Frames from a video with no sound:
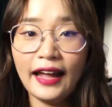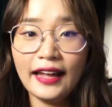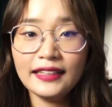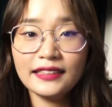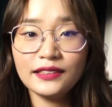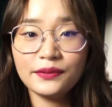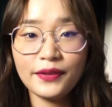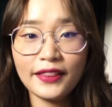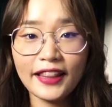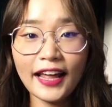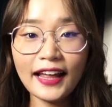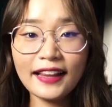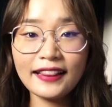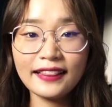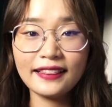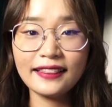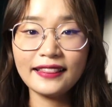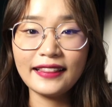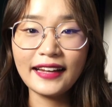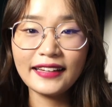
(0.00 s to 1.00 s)
And with that,
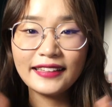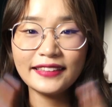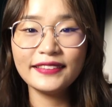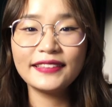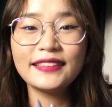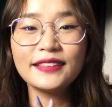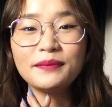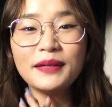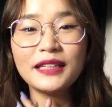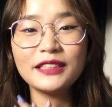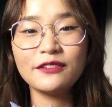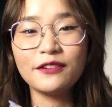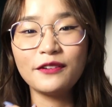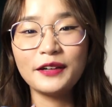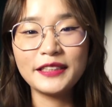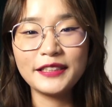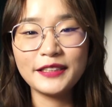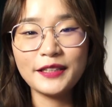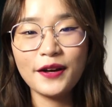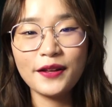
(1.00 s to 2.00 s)
thank you so much for
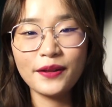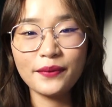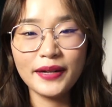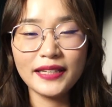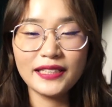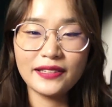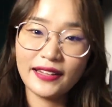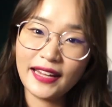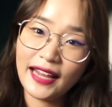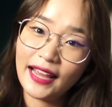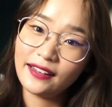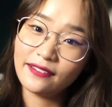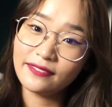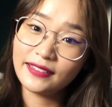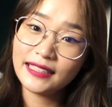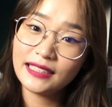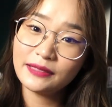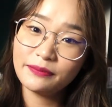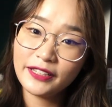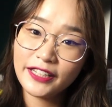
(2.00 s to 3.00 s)
watching all the way to the end of
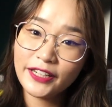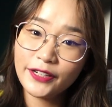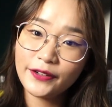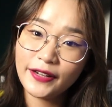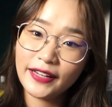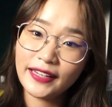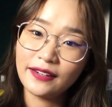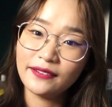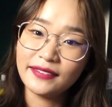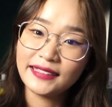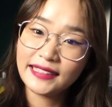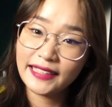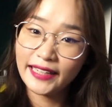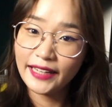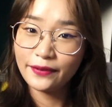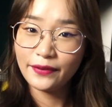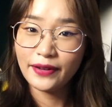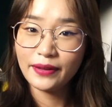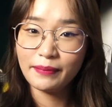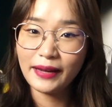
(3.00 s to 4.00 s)
this video, and I will see
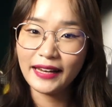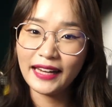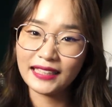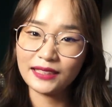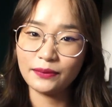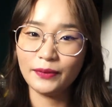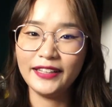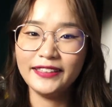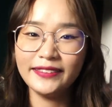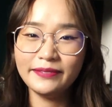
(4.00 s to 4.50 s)
you in my next one.